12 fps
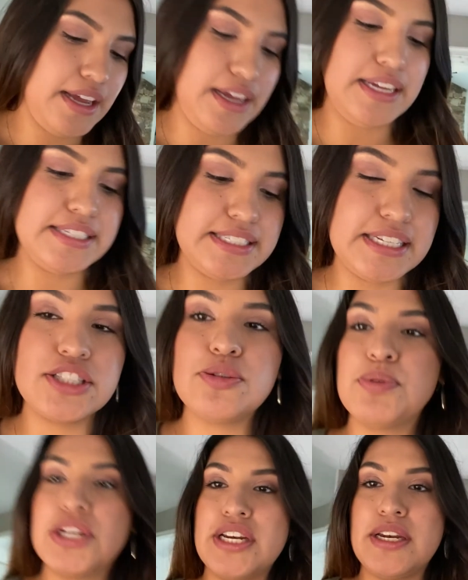it says to
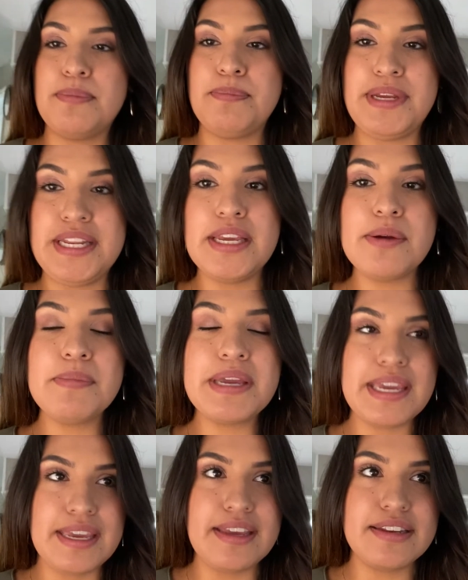put it in medium
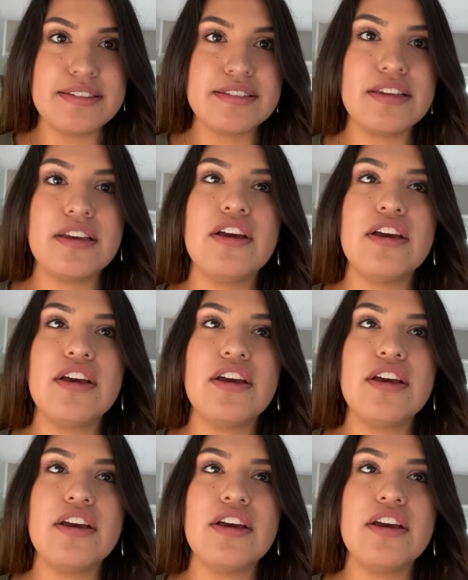heat